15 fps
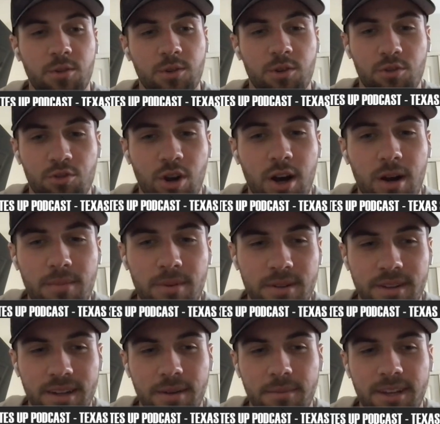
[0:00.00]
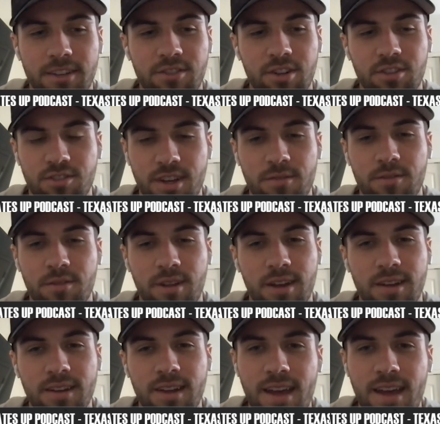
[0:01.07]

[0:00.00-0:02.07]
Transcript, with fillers: doing your job, that, I mean that changes everything